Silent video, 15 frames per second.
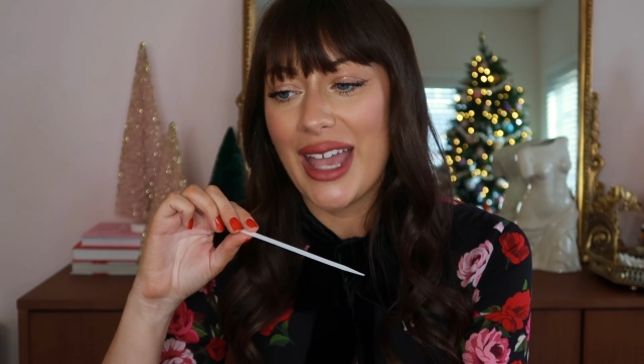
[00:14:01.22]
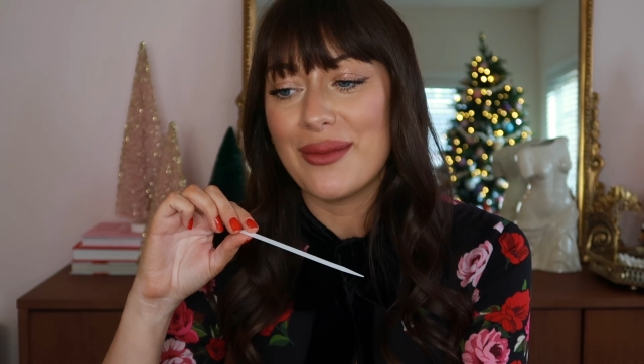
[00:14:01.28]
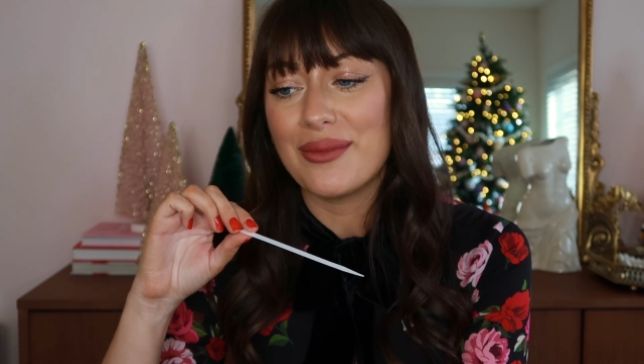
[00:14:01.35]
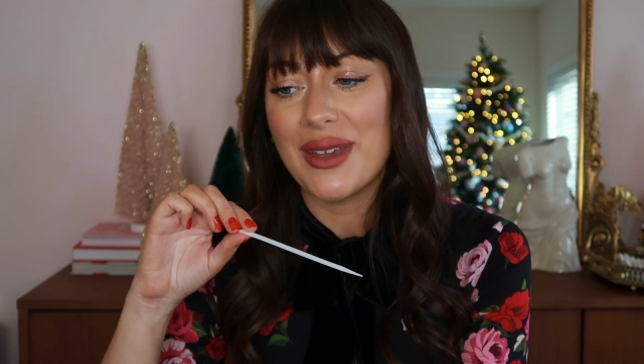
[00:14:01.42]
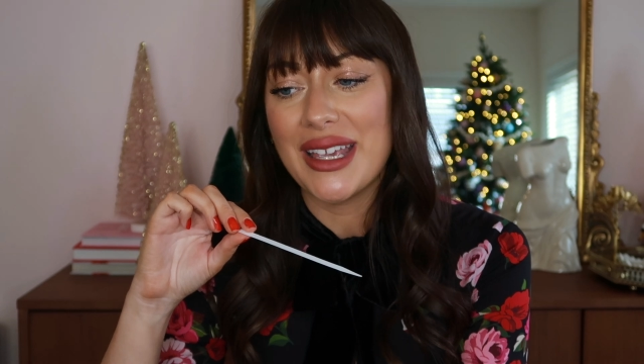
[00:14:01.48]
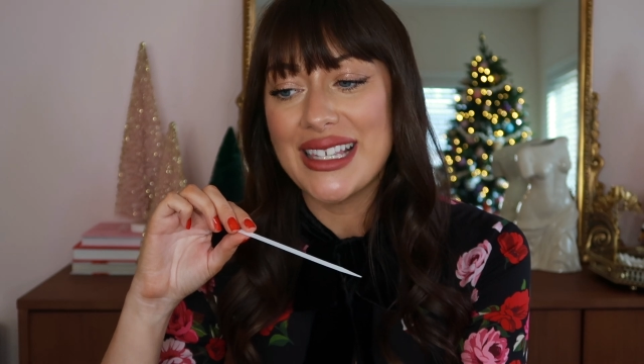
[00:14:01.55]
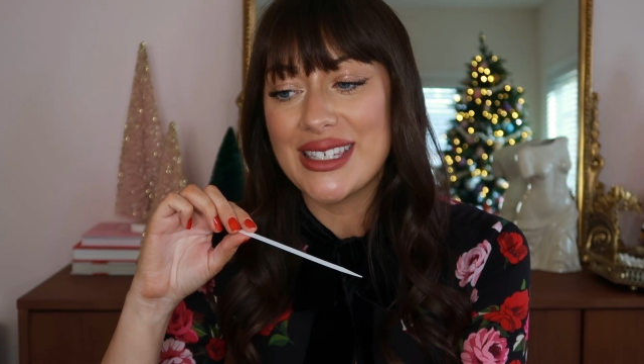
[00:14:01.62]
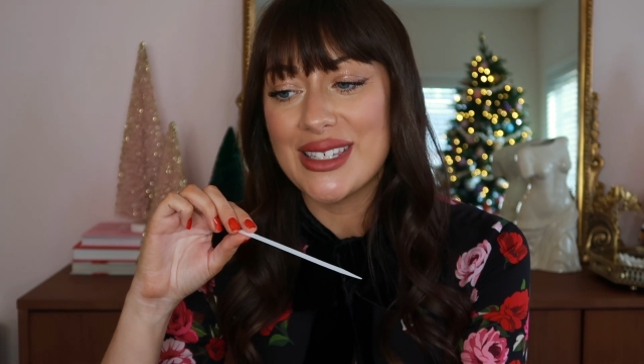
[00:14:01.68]
and
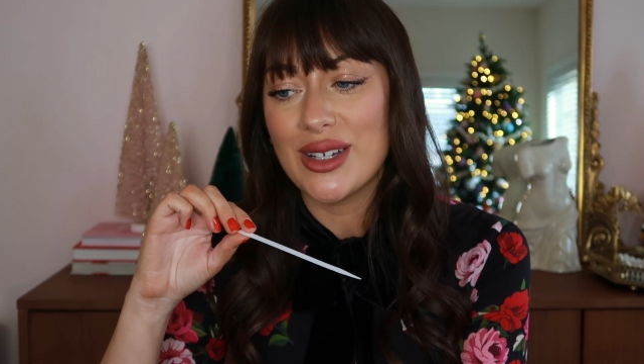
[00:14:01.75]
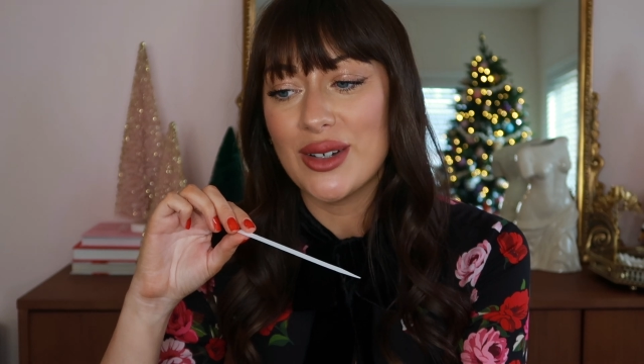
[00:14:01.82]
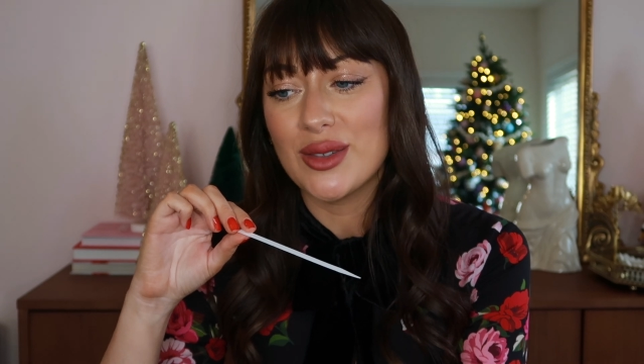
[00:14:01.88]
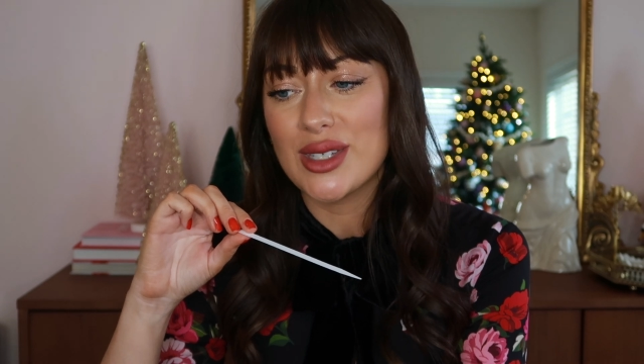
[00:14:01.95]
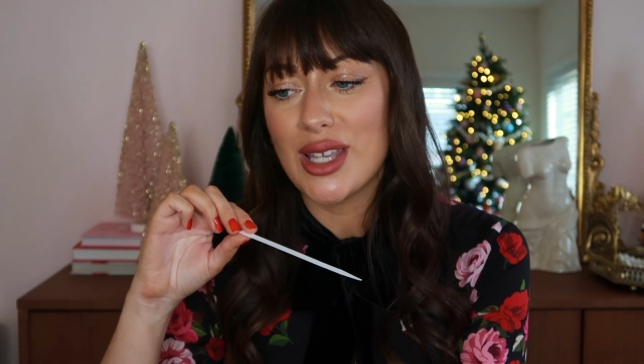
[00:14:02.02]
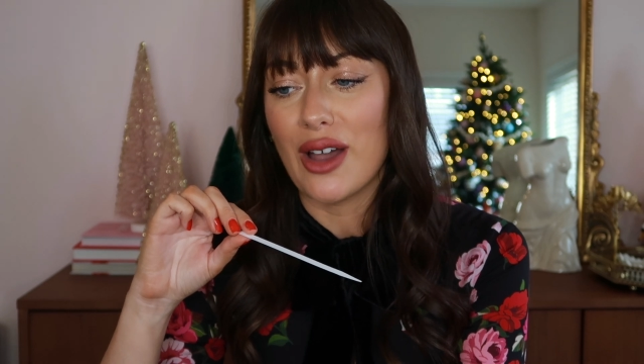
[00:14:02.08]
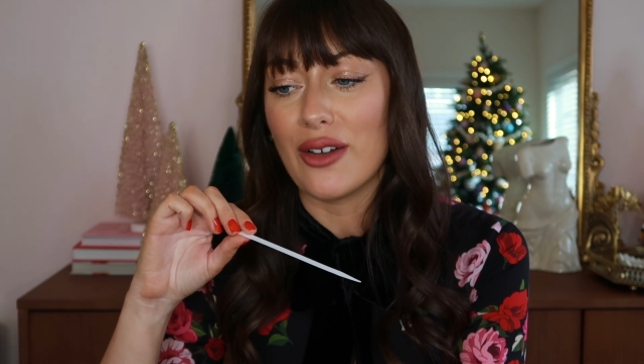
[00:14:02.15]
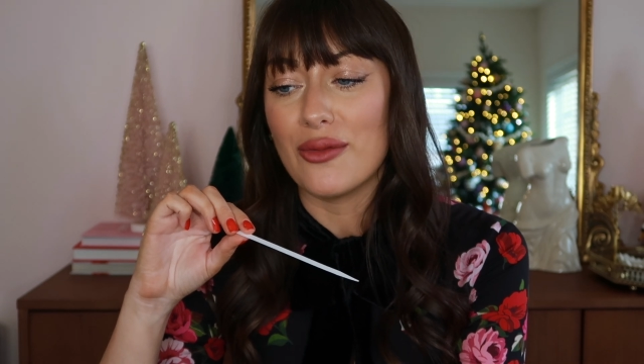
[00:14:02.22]
base
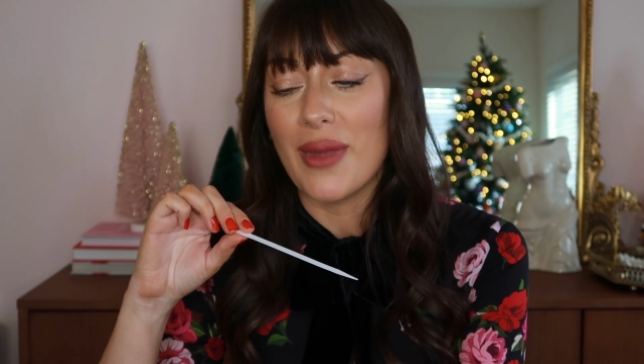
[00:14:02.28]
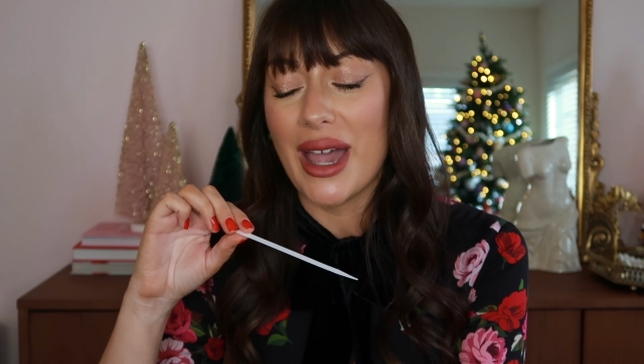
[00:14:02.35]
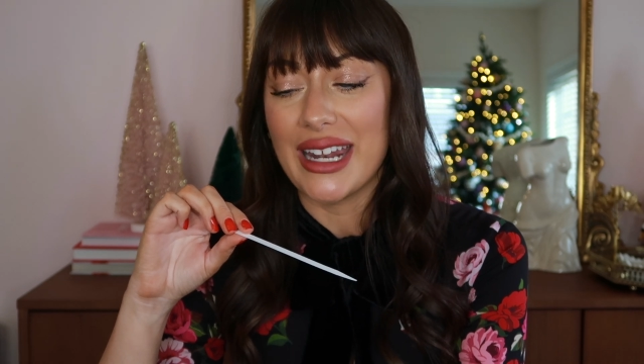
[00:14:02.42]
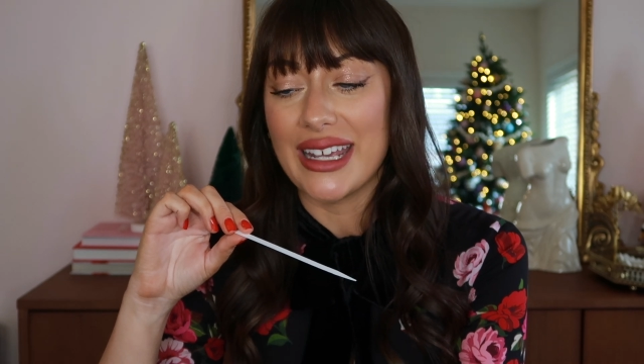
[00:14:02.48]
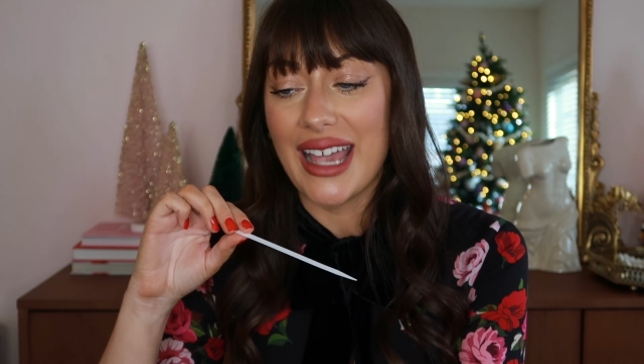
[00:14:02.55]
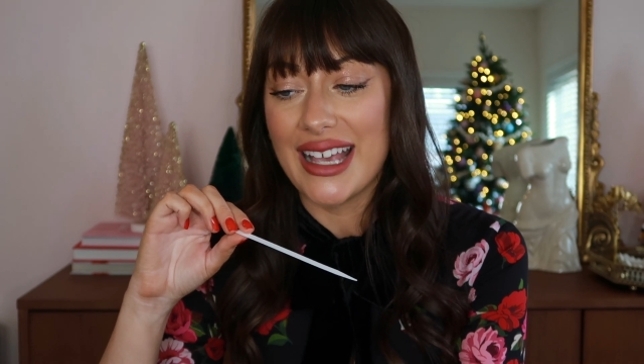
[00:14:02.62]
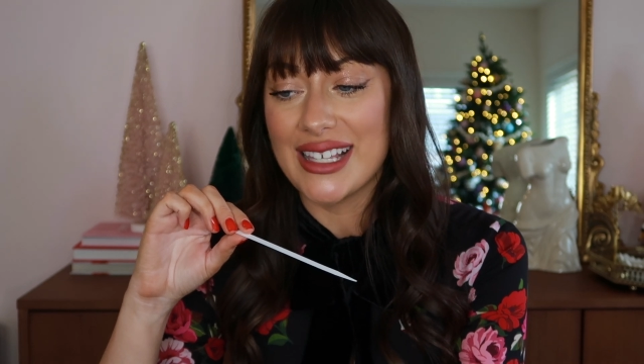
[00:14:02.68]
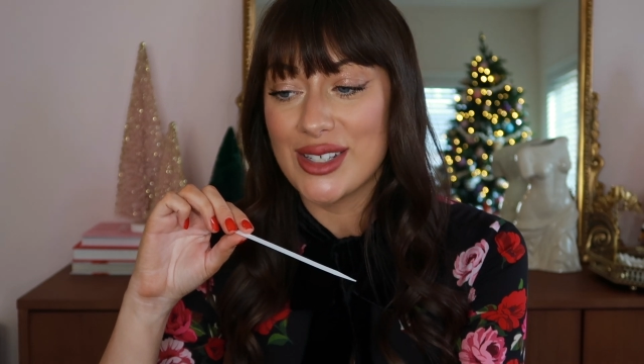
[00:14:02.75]
notes of
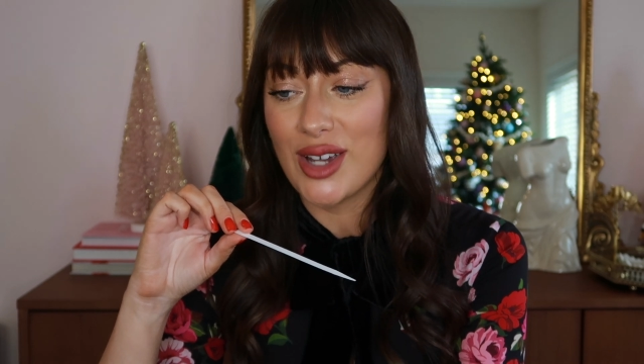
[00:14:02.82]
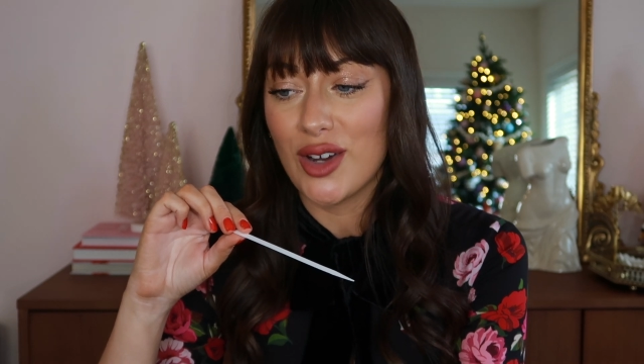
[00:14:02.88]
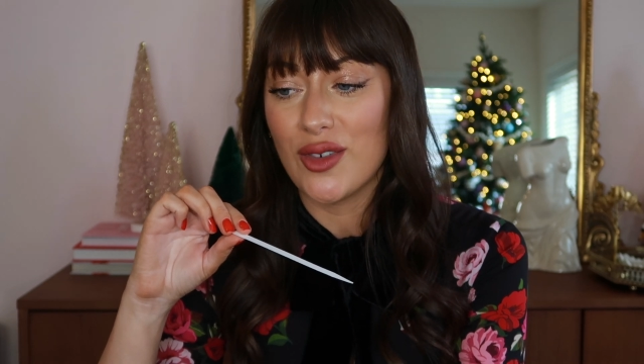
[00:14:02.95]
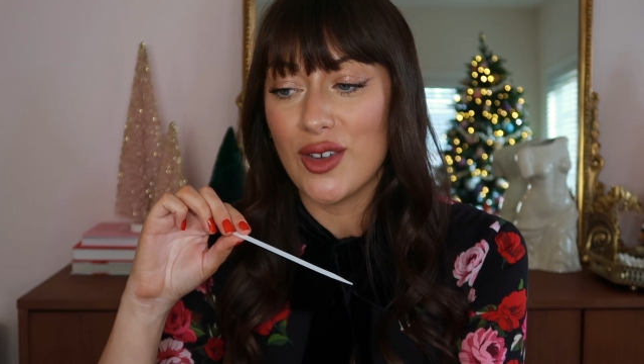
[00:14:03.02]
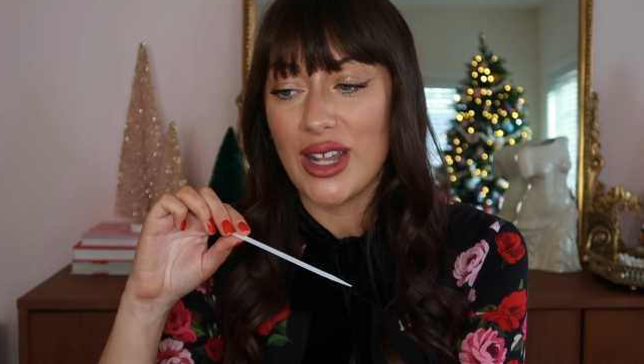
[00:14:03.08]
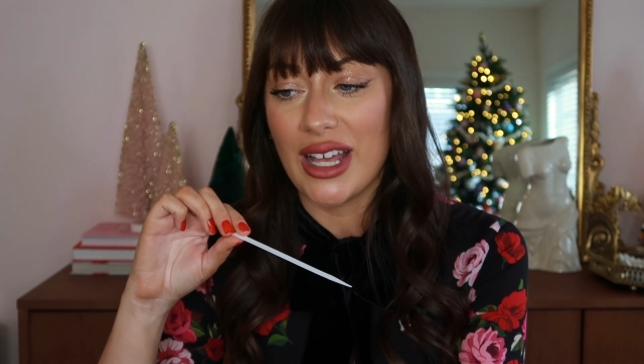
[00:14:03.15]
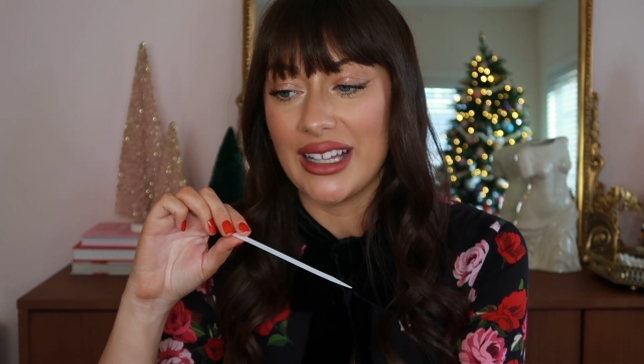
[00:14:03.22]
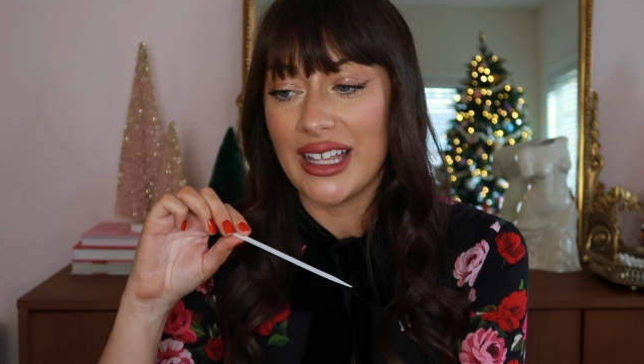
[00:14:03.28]
Madagascar
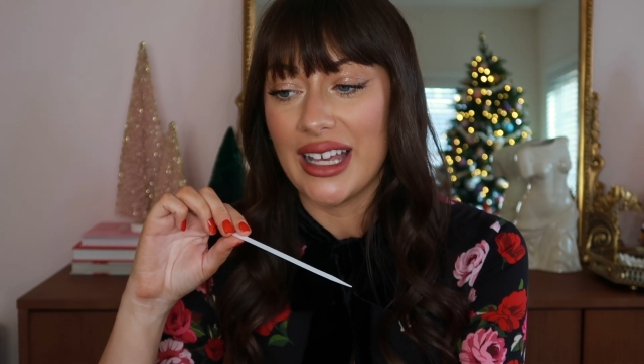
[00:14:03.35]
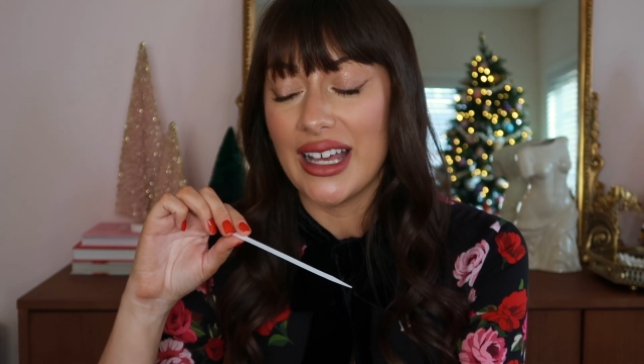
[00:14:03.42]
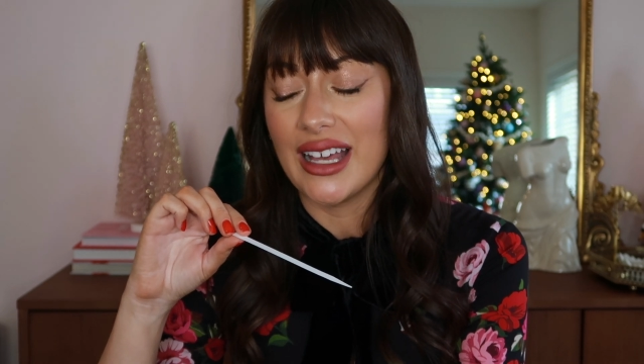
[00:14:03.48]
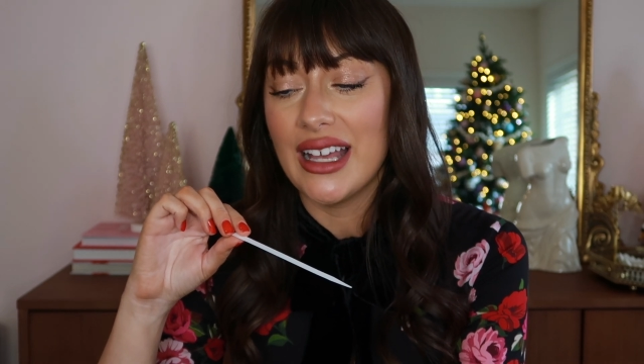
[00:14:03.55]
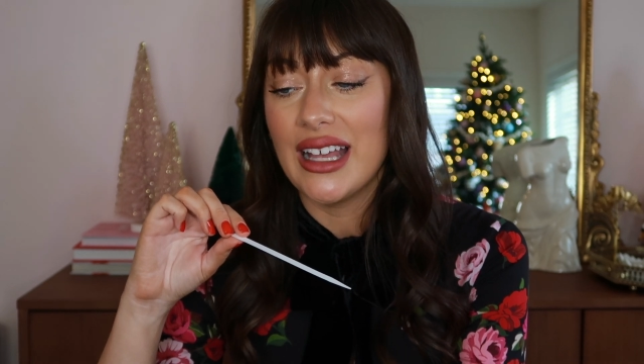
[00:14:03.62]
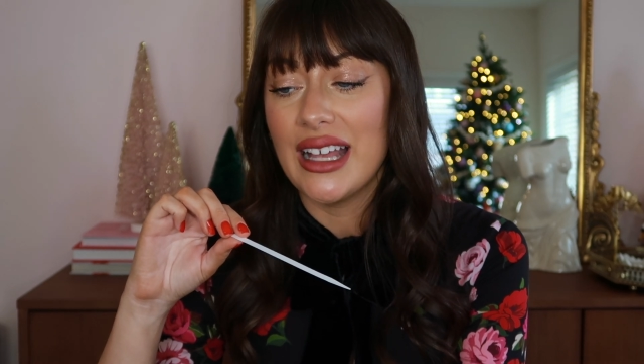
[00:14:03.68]
vanilla,